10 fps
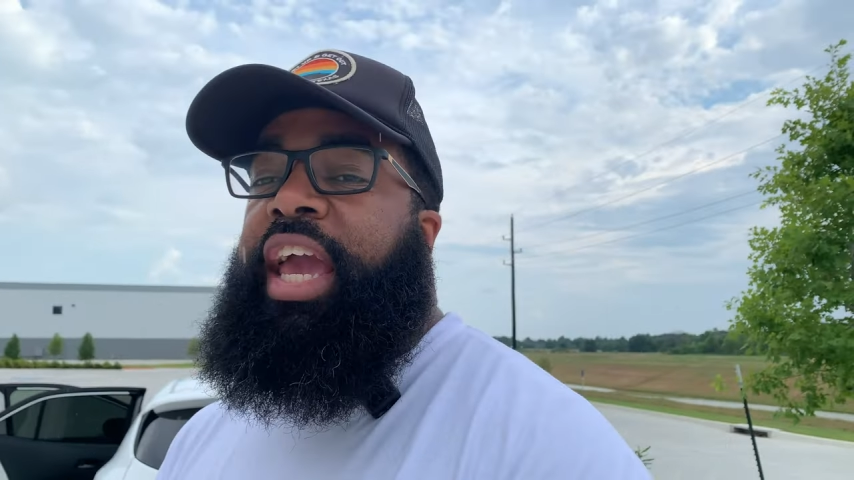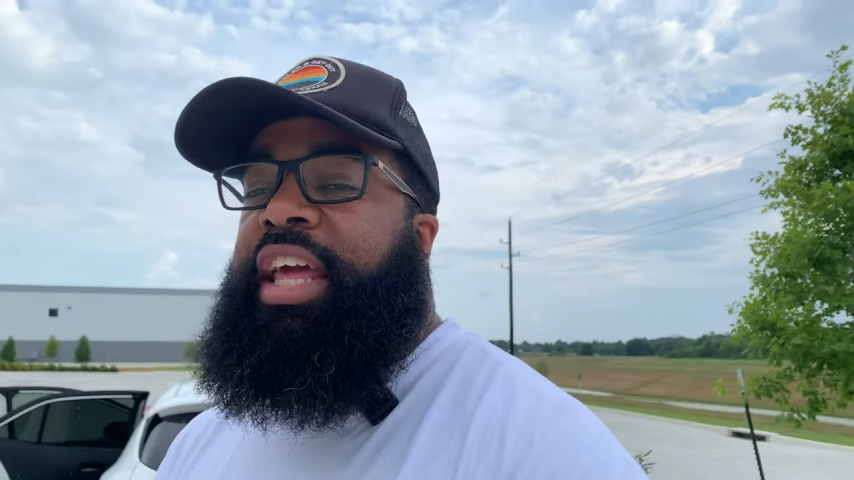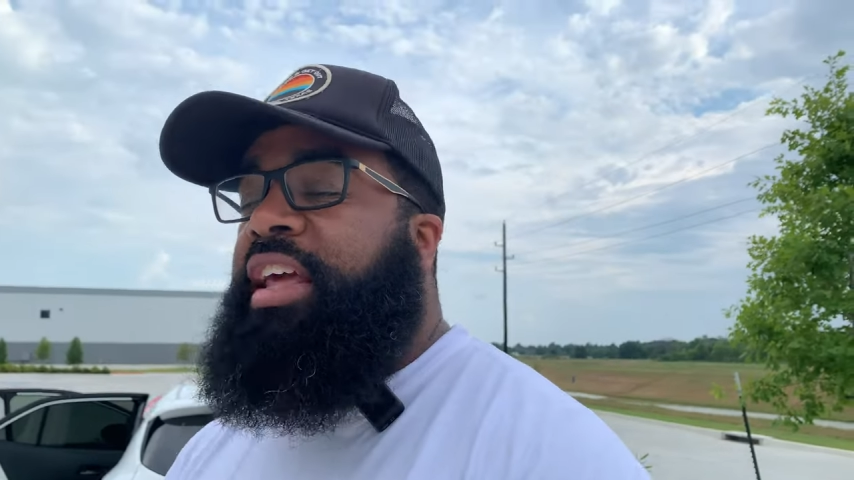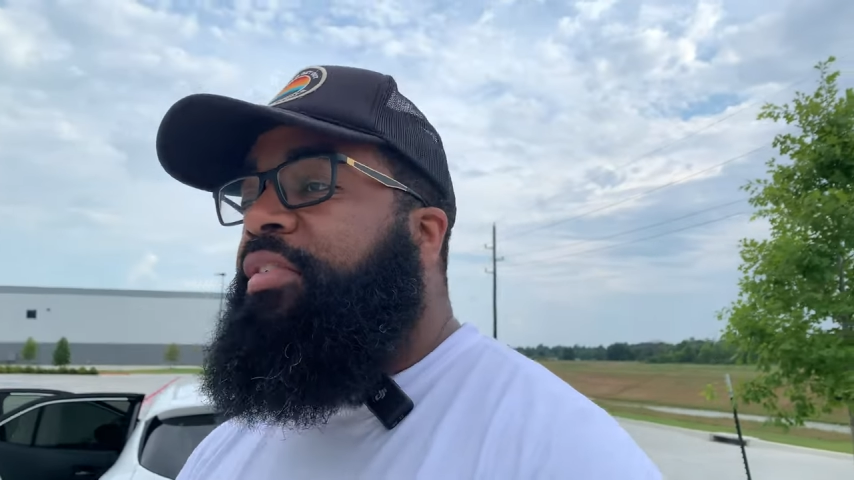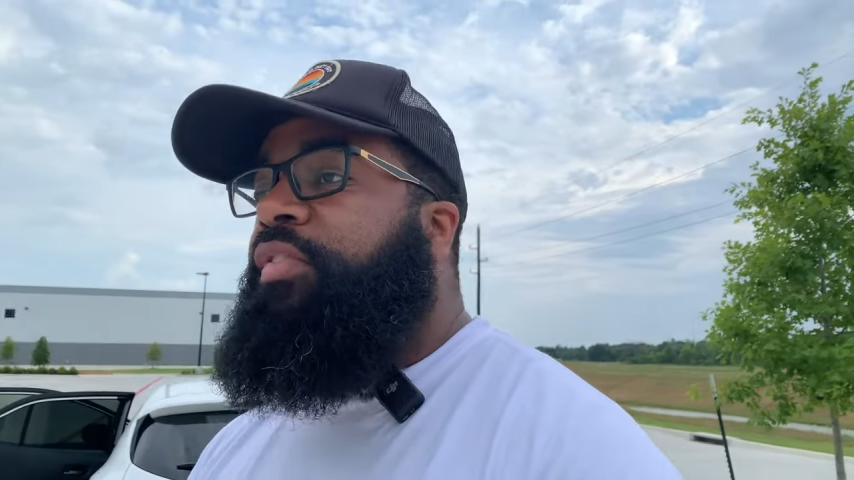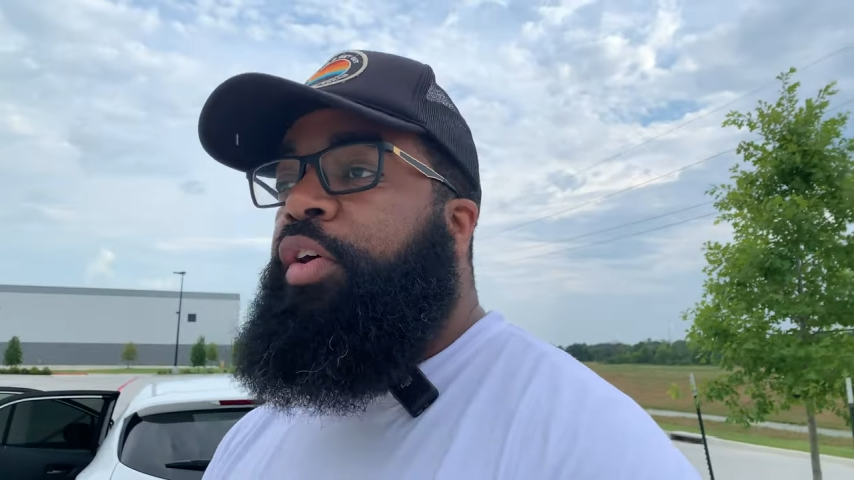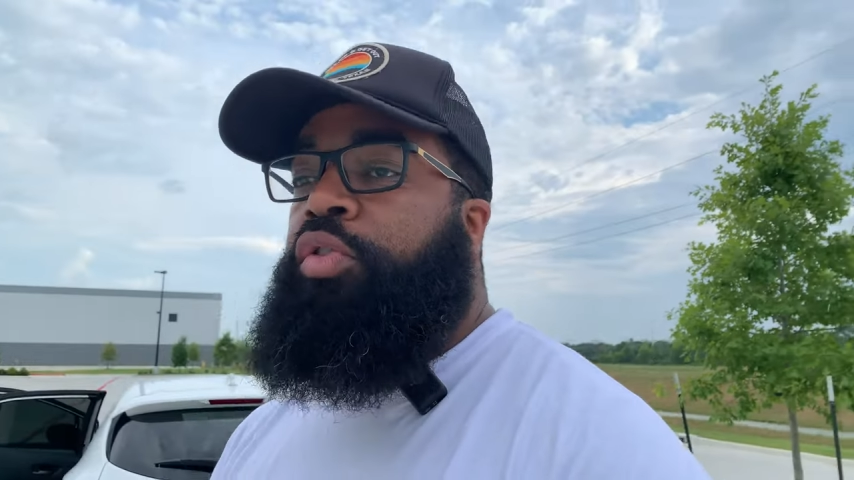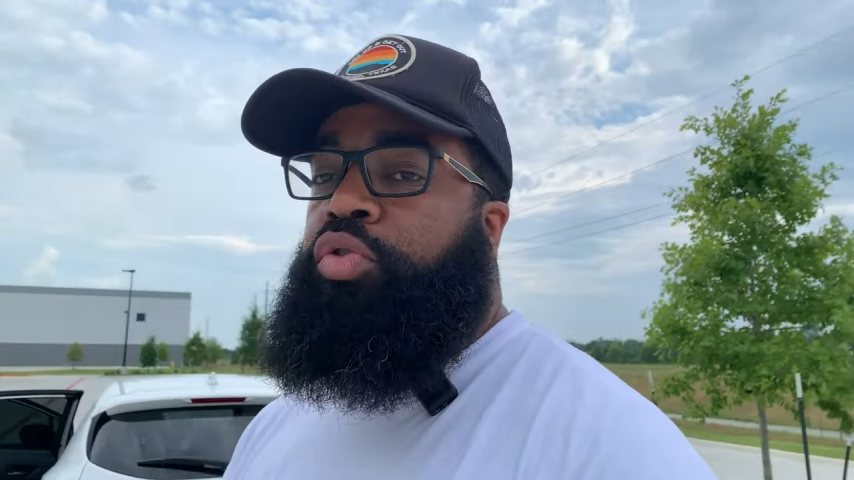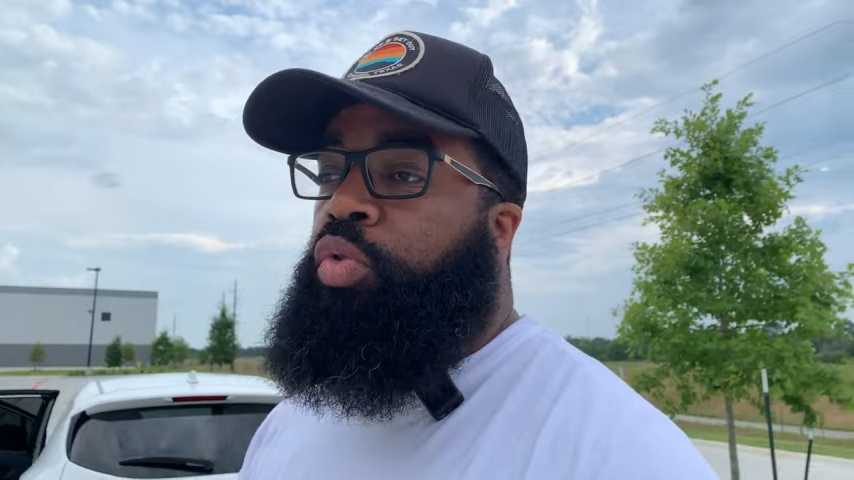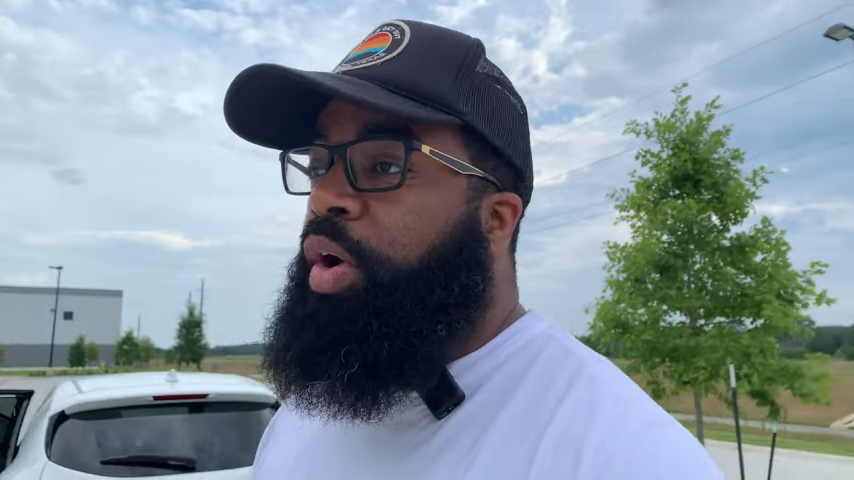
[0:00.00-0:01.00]
and it
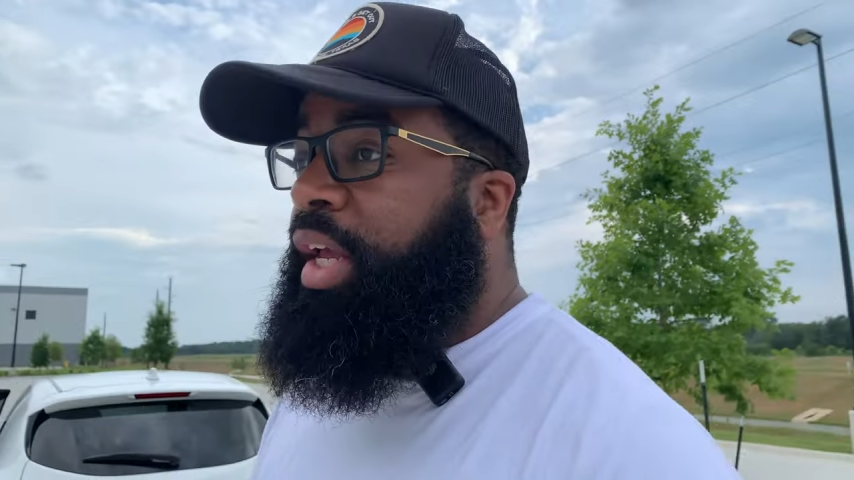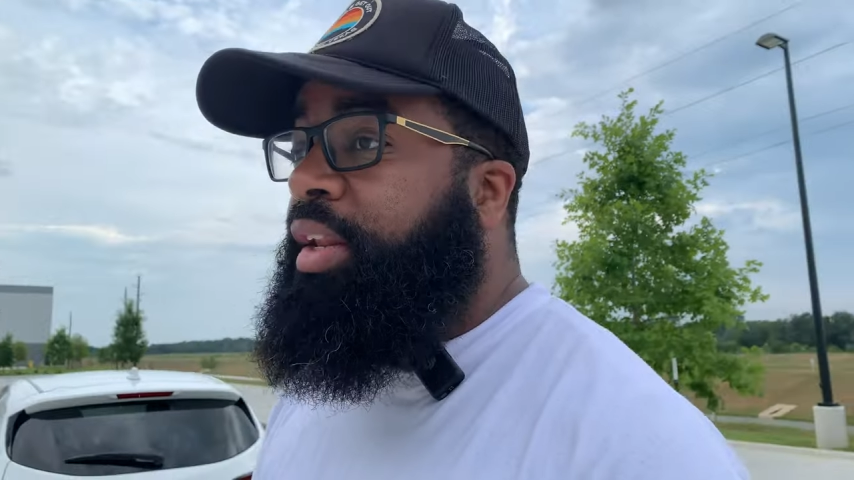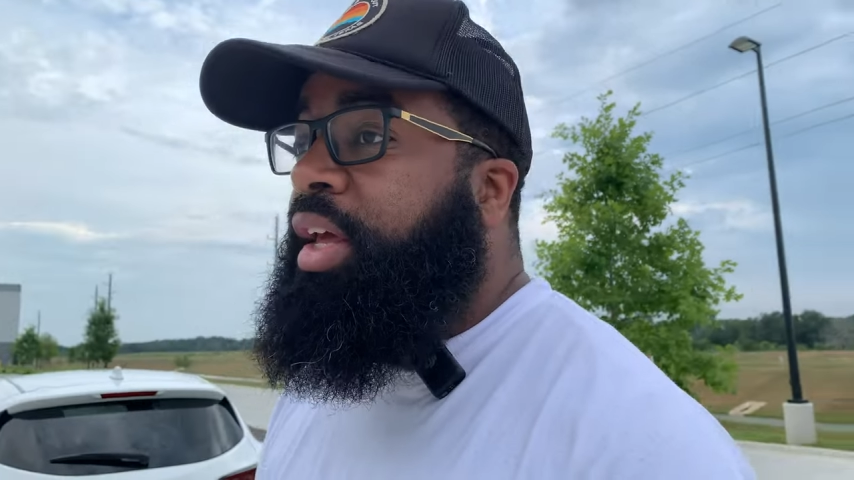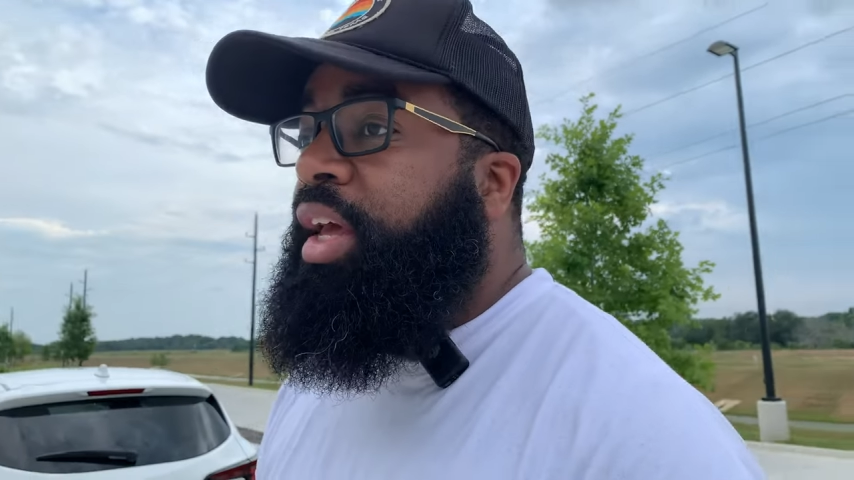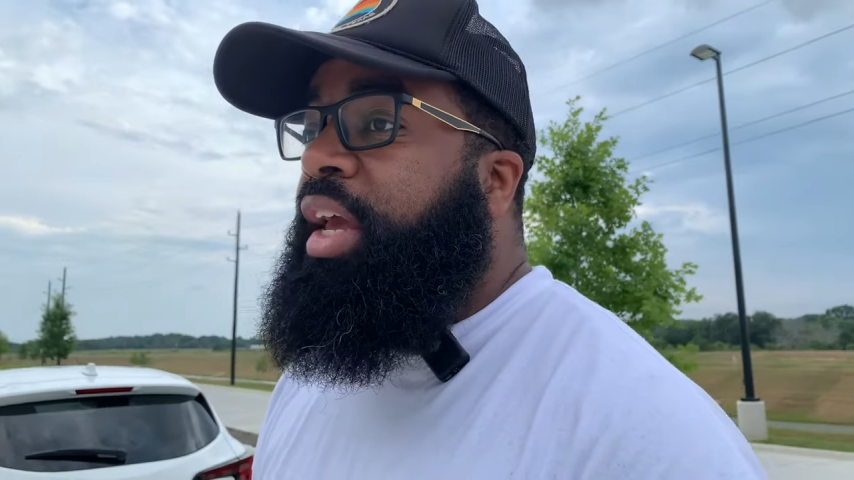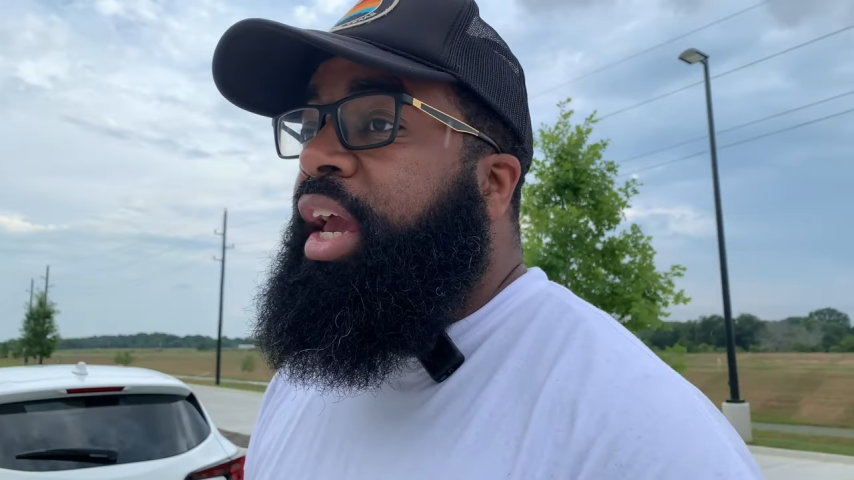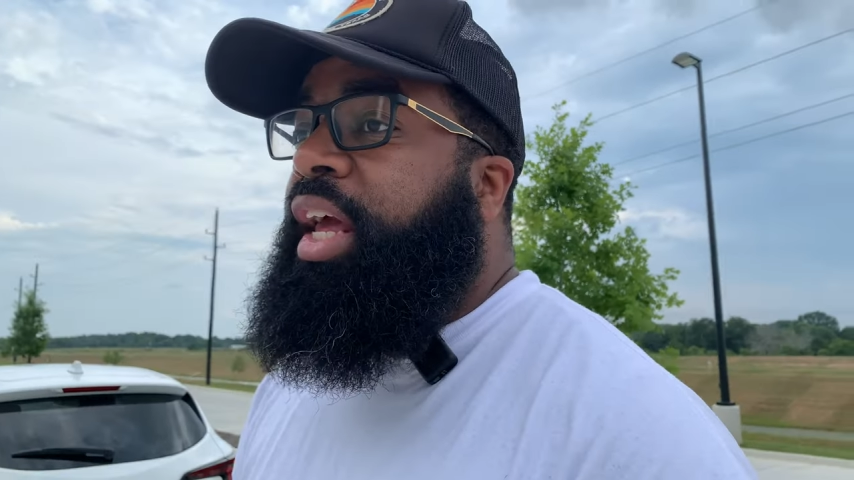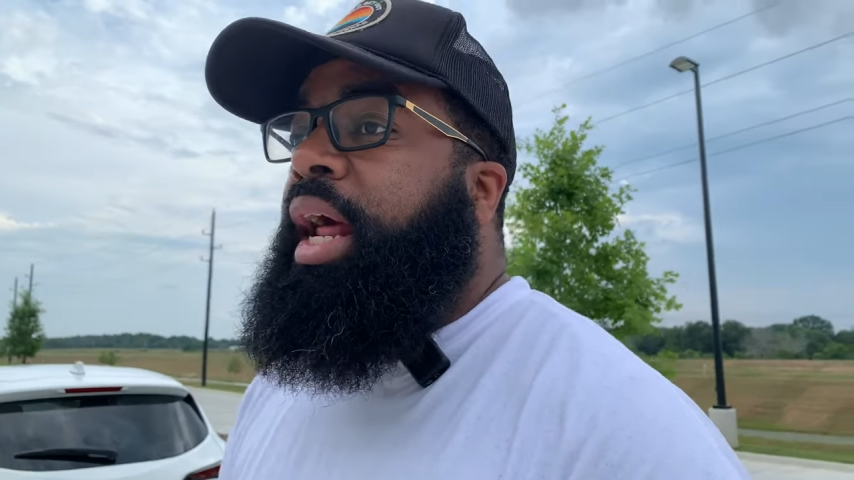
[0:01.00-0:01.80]
feels great. And